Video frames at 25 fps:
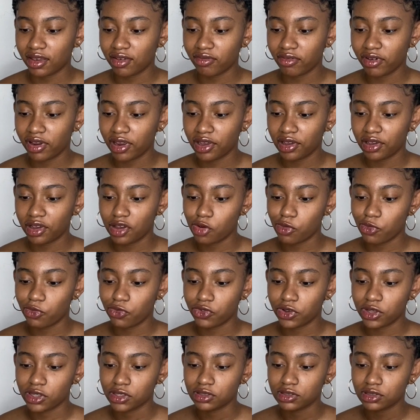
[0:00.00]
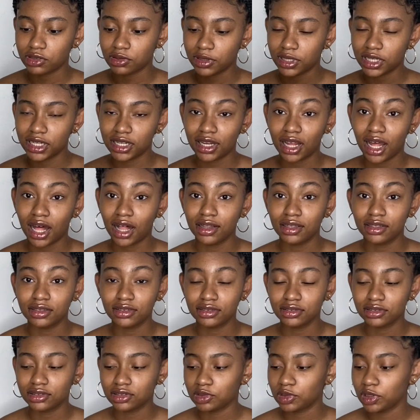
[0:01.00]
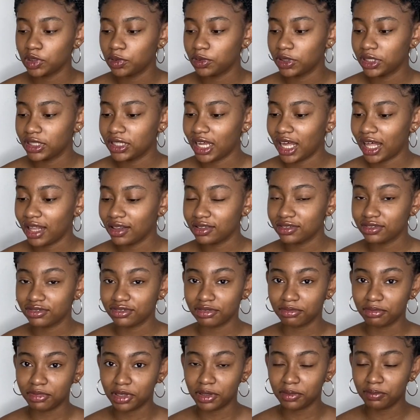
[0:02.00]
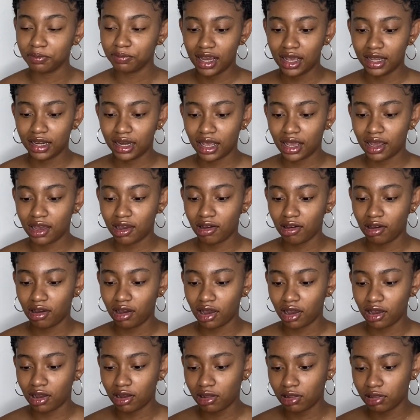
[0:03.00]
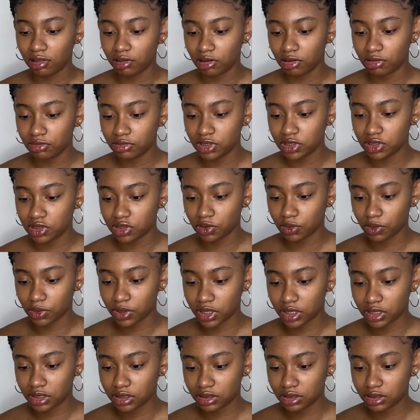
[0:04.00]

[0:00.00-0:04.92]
rang good for $20, $21 for me, and they called Chloe Short.